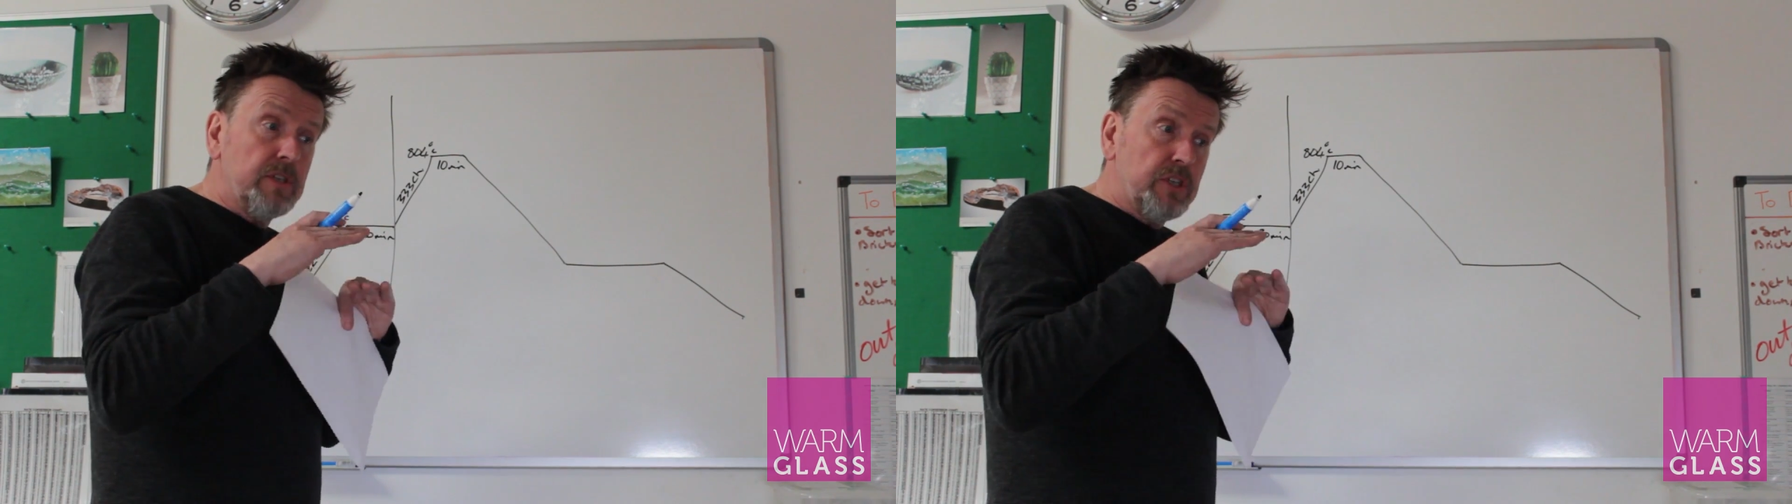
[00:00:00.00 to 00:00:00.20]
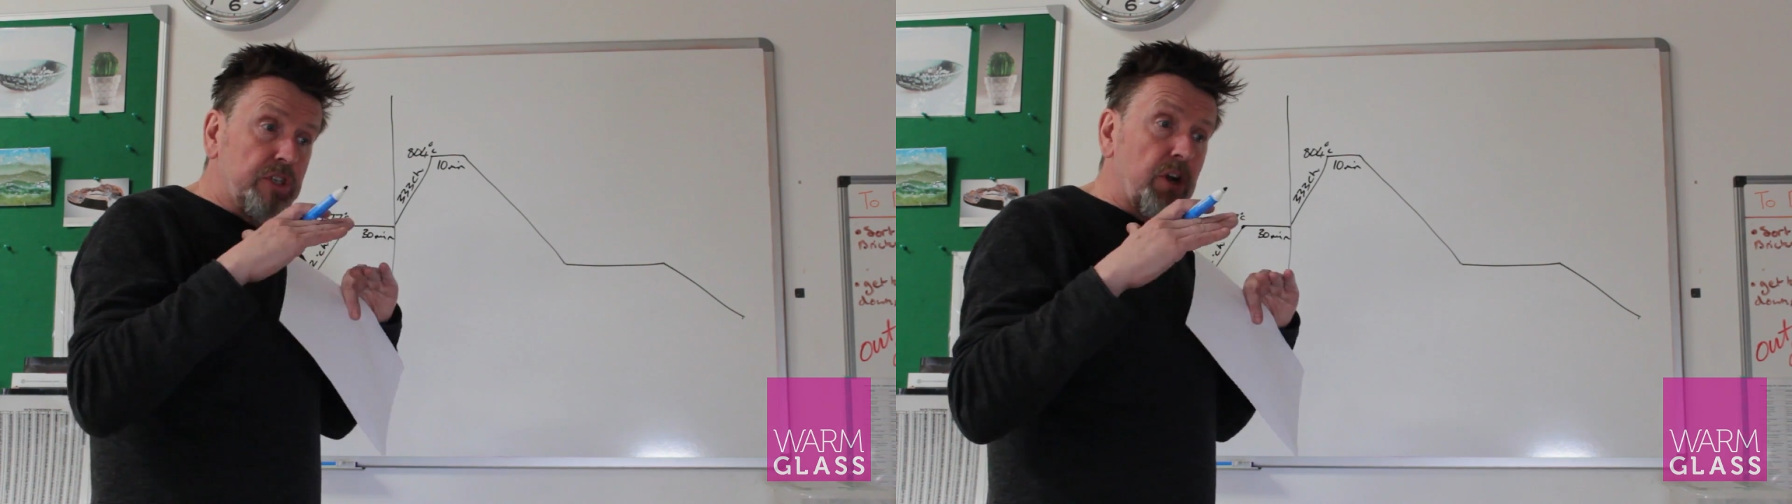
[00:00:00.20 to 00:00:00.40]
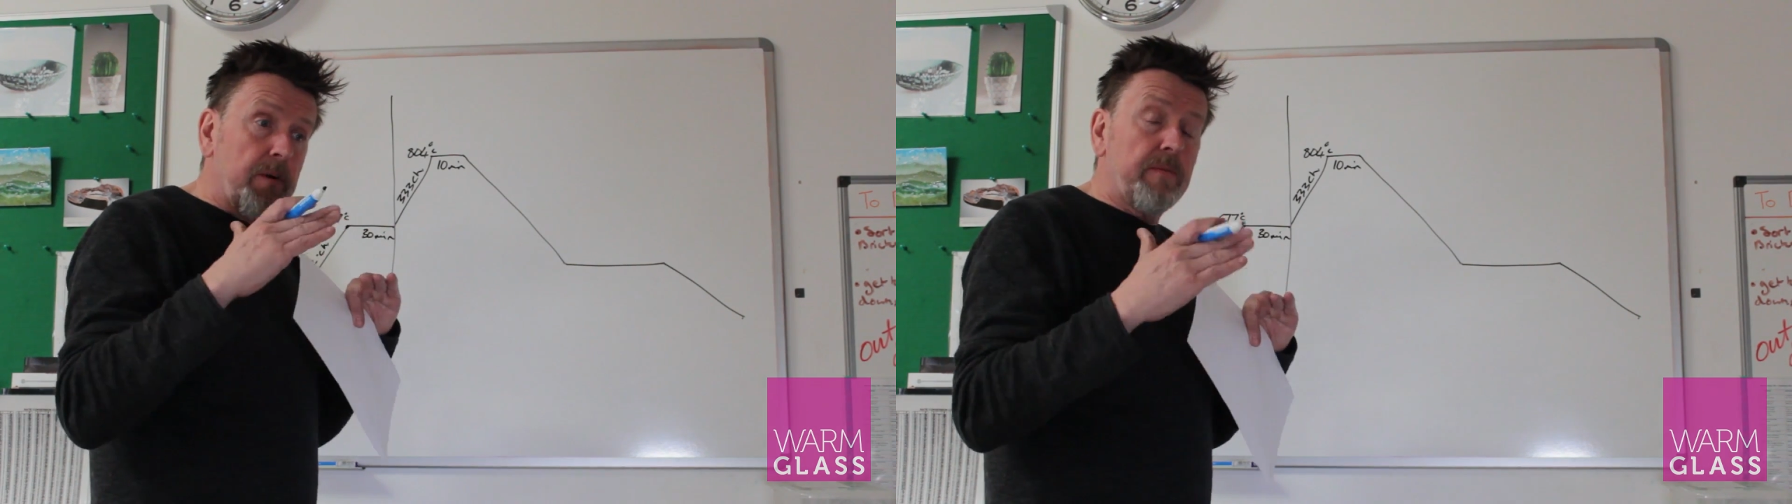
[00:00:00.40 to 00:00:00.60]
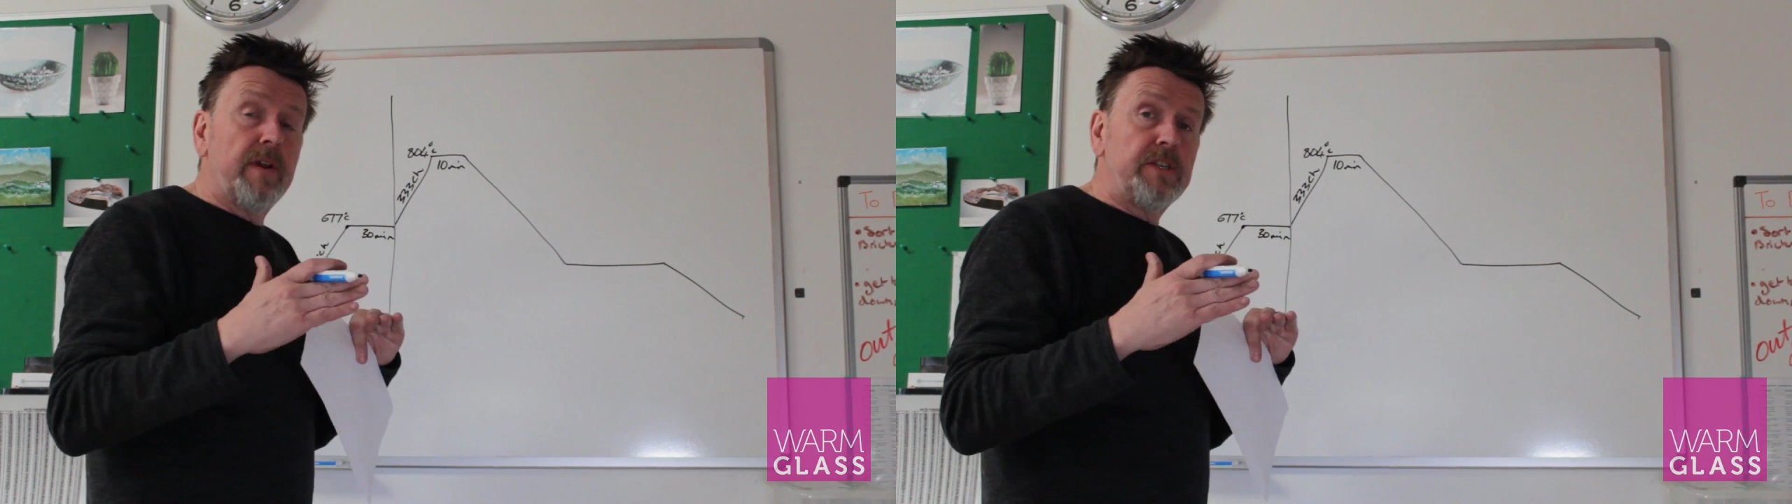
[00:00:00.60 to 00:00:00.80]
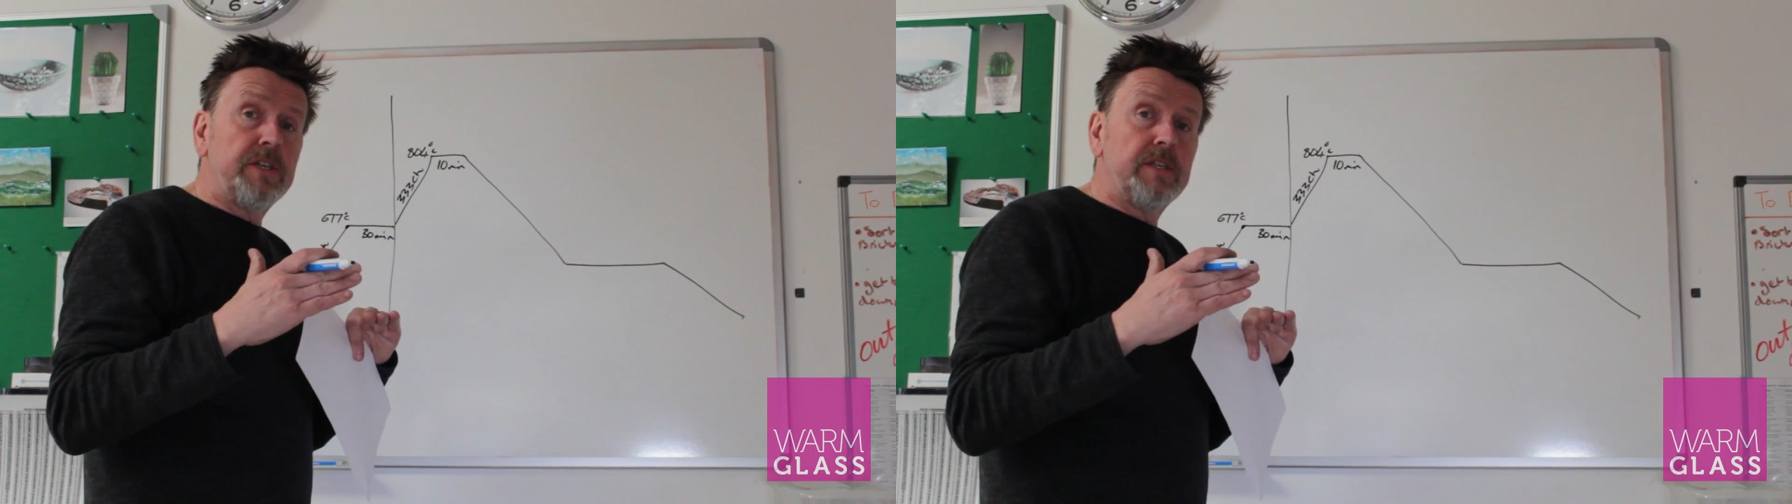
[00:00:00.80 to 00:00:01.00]

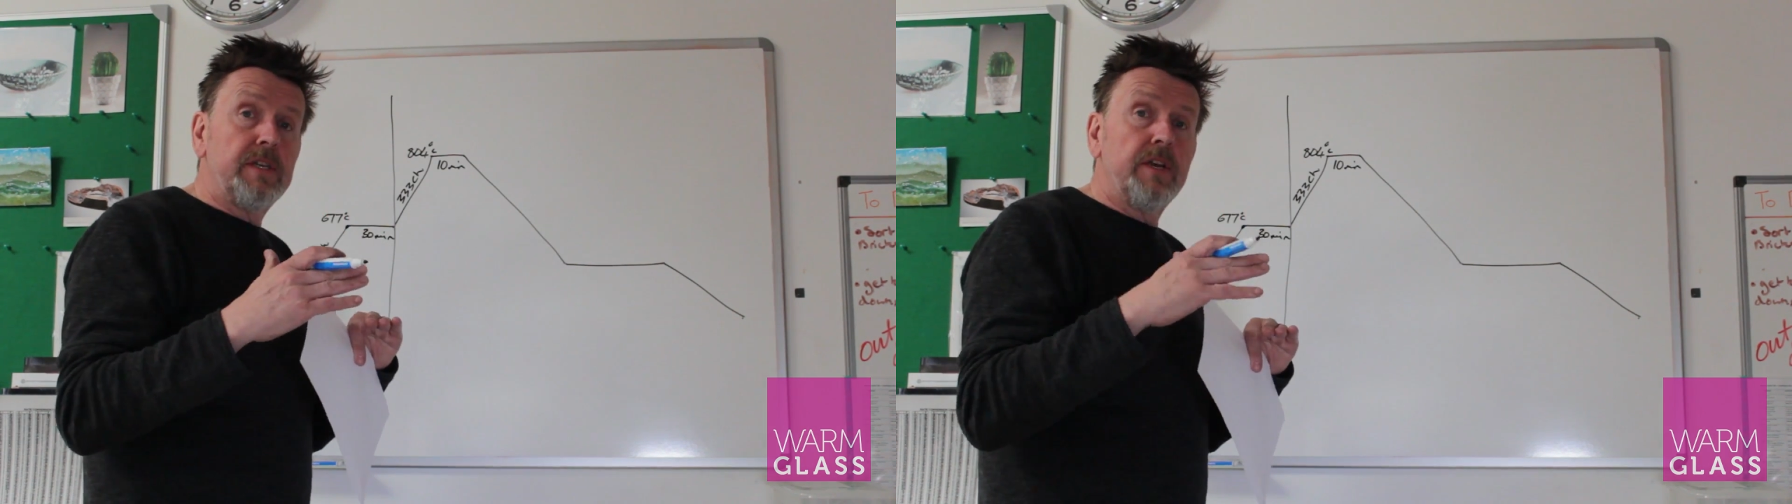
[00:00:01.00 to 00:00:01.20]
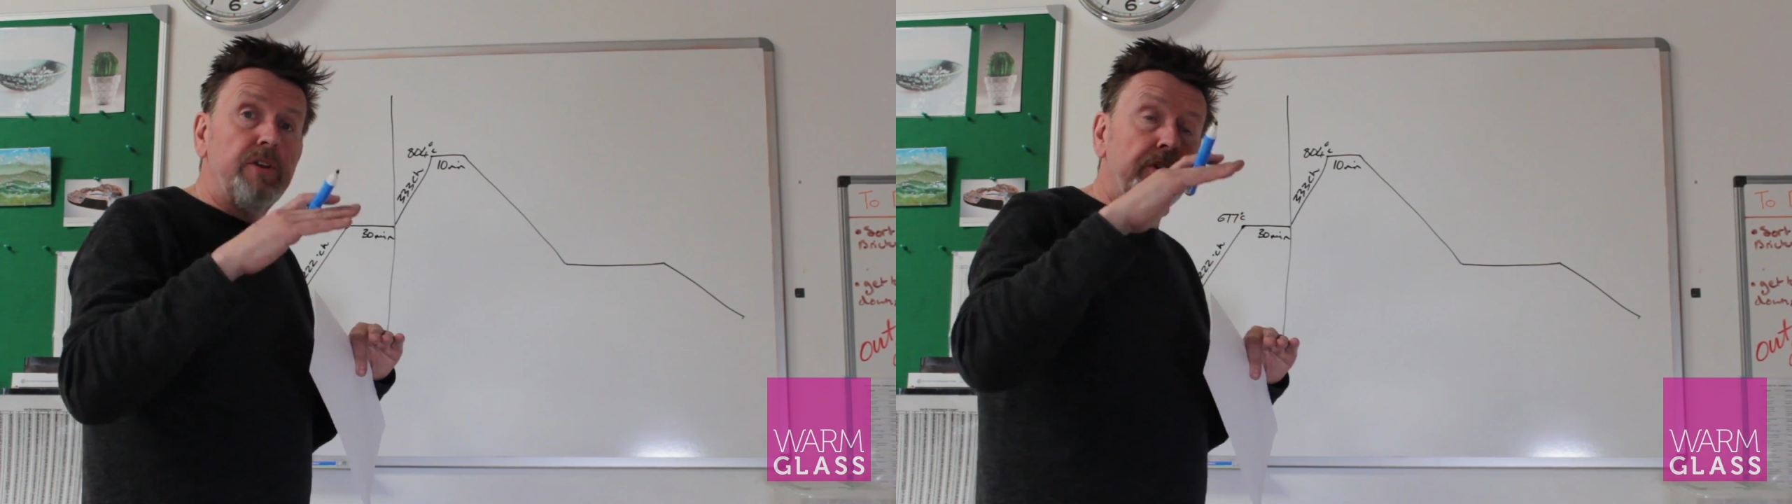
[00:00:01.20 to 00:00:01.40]
sharper edges,